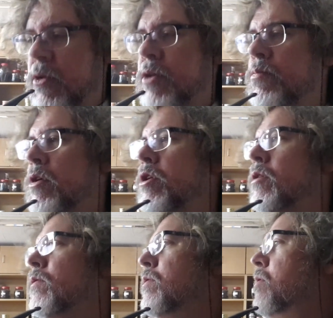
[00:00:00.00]
There's plenty
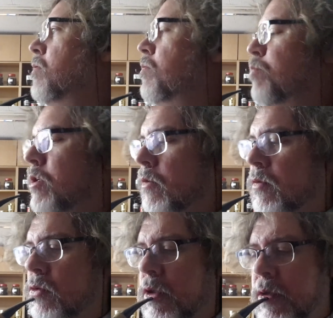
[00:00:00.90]
of
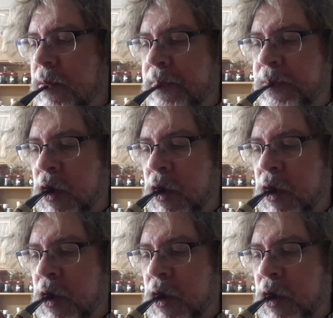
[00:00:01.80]
fluid in there.